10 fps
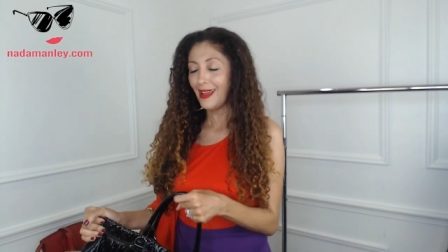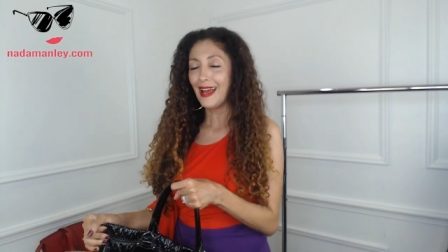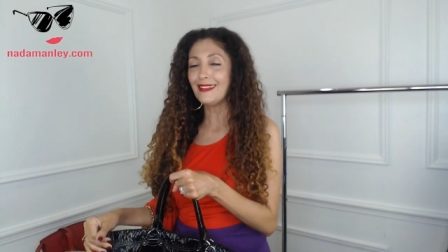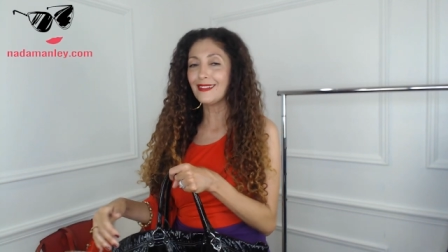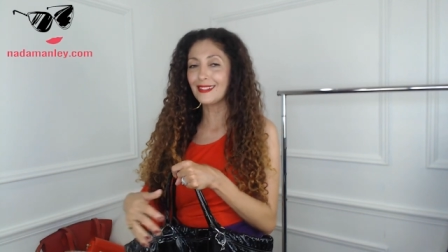
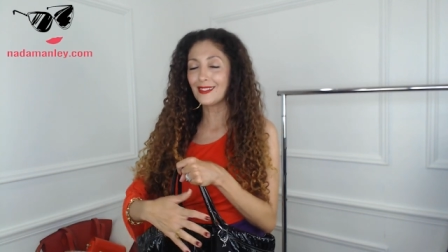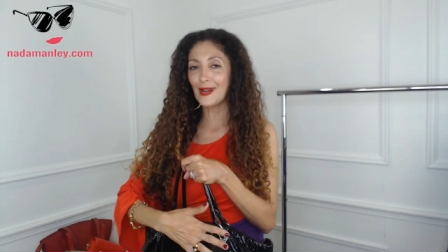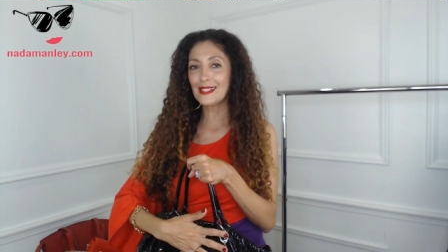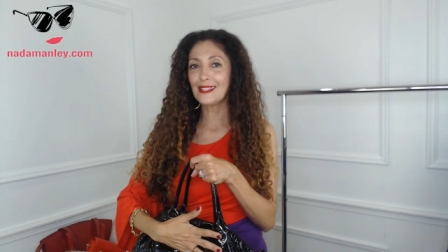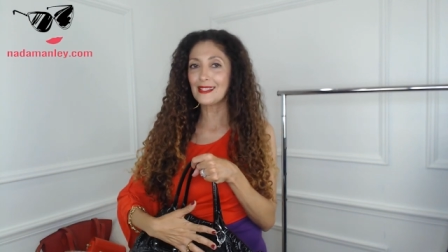And
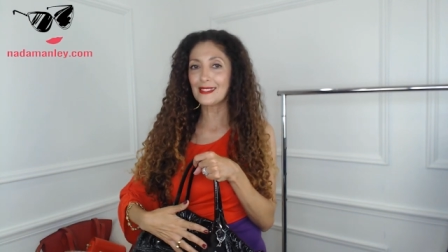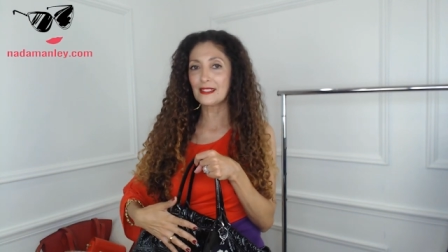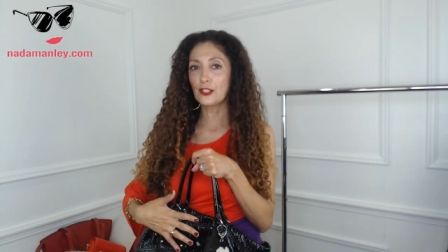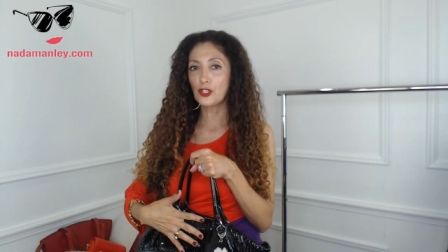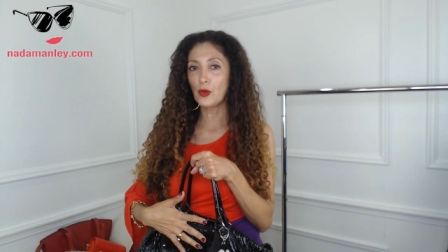granted, this is
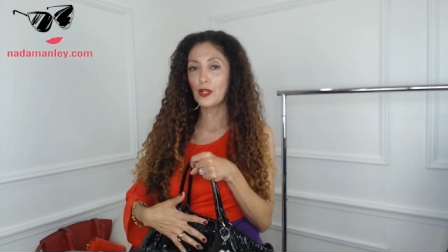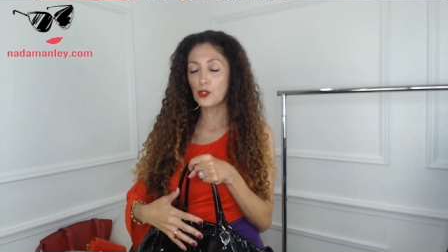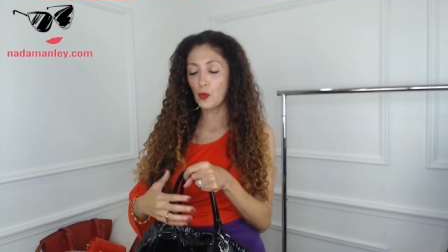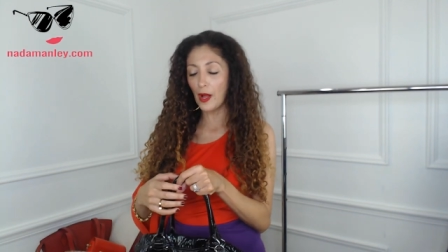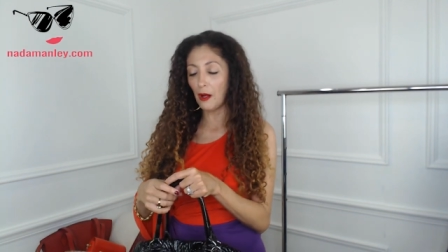a tote as
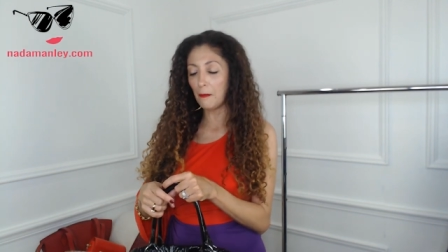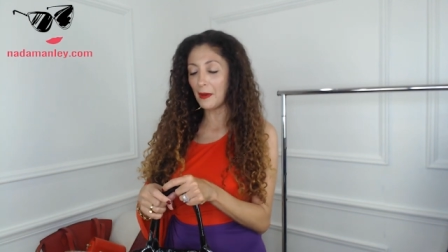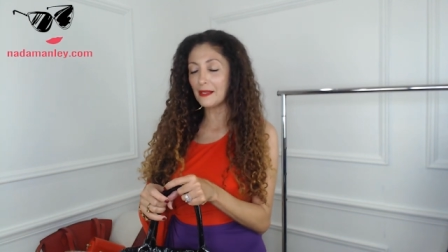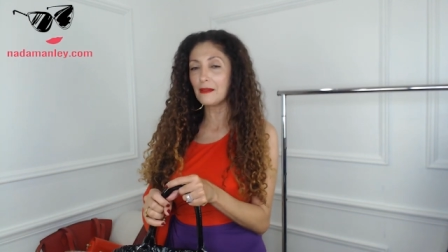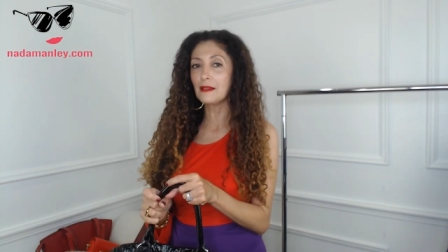well,
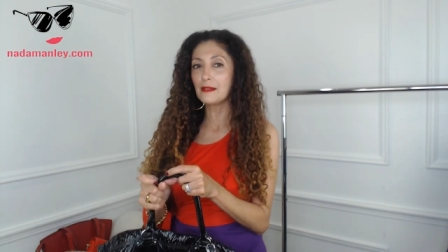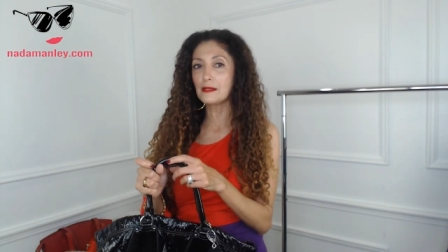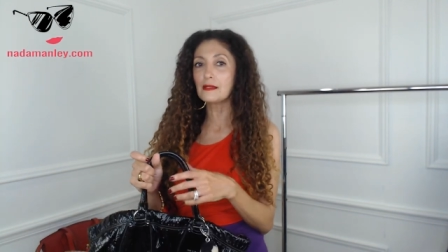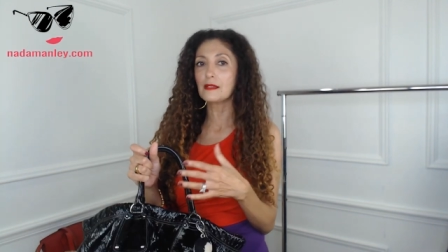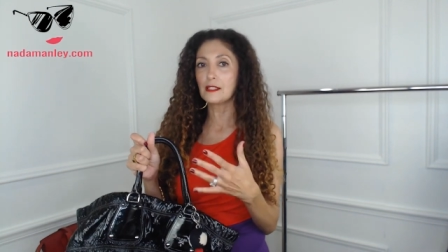but this
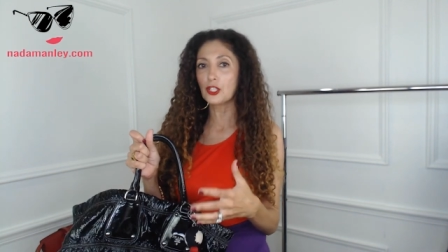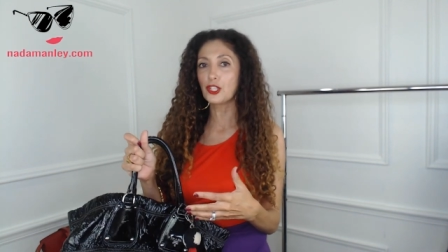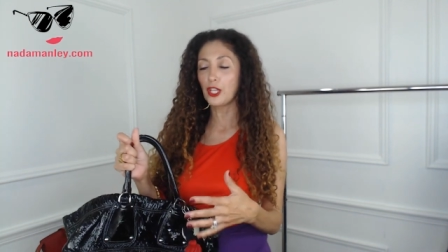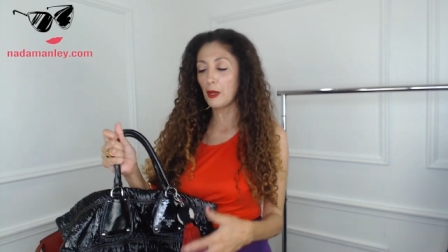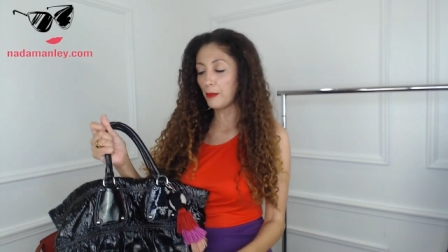is
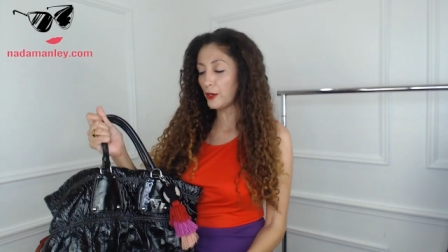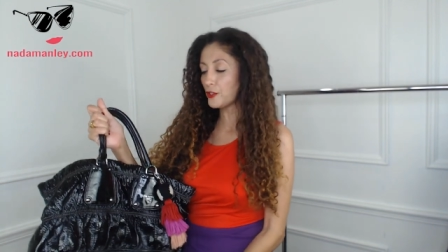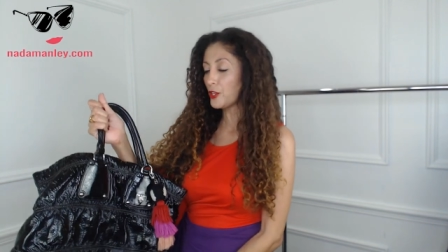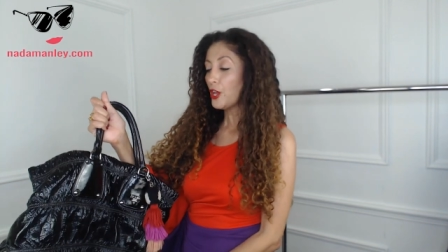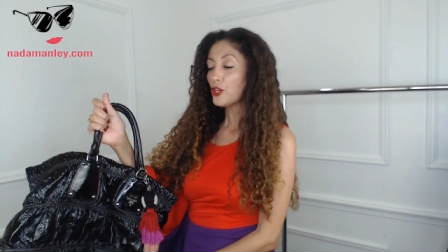essentially a
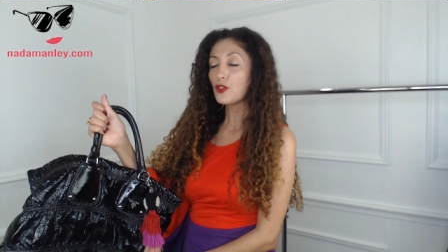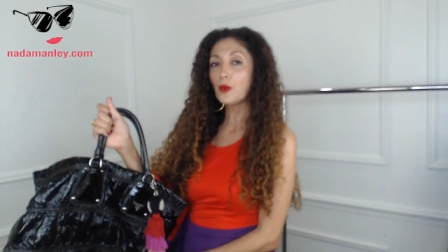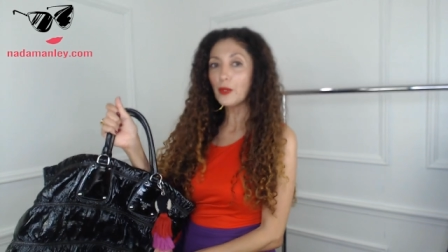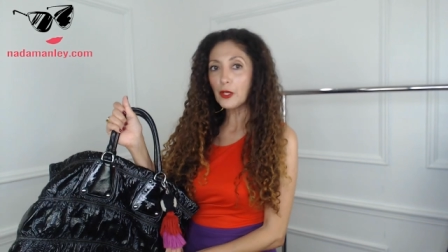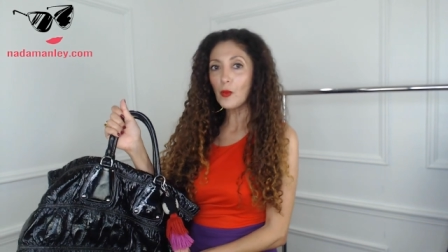purse. So I
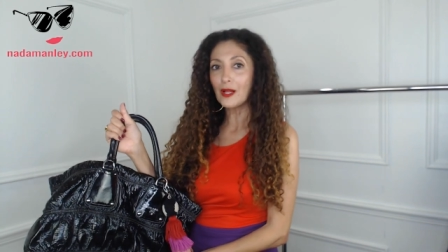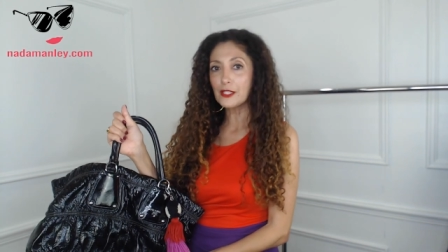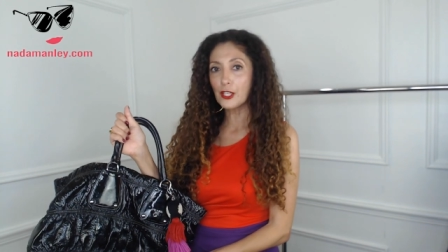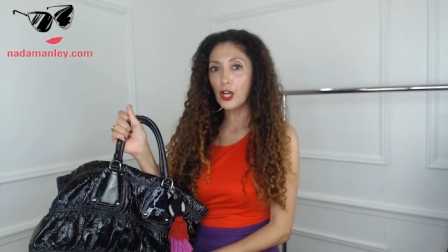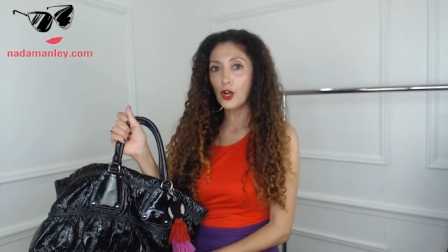really want
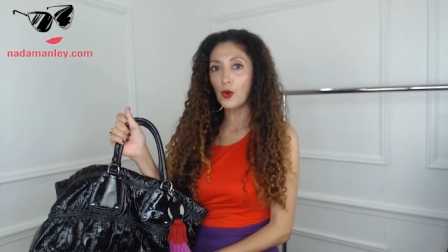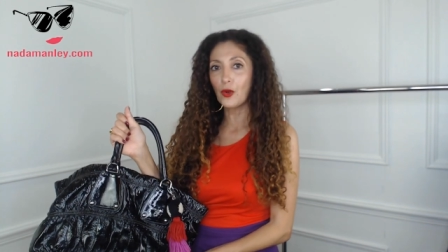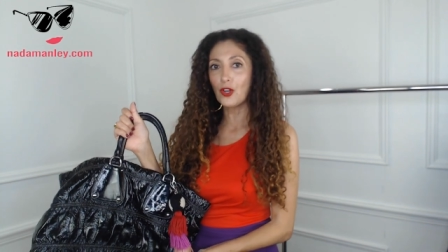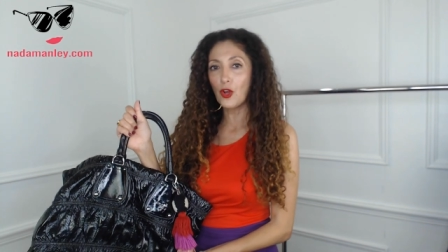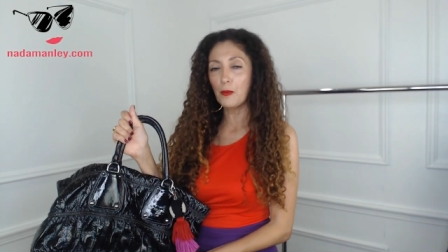to go
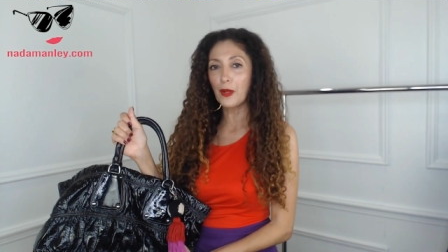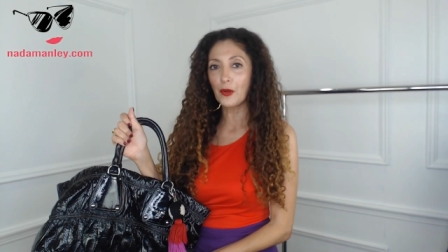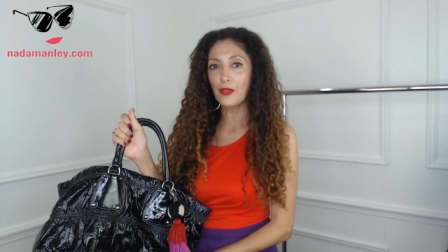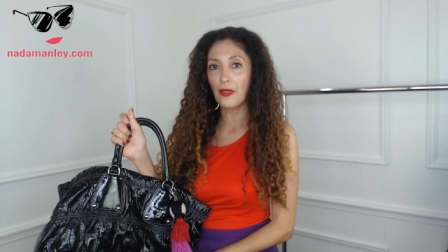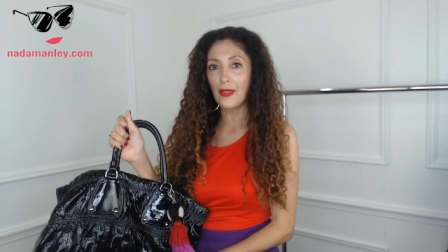no bigger
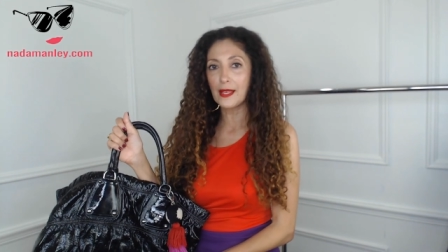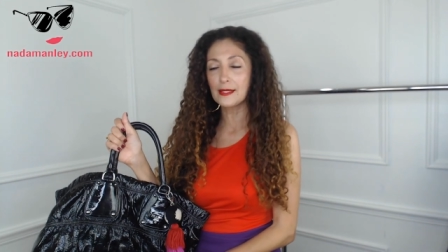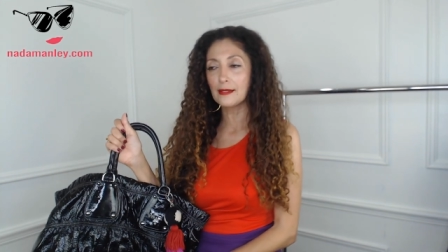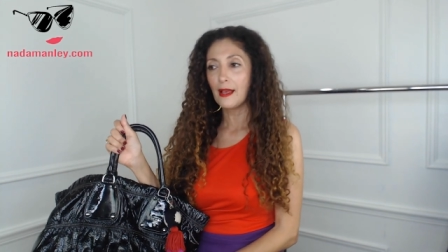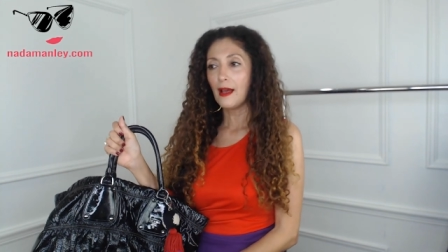than this.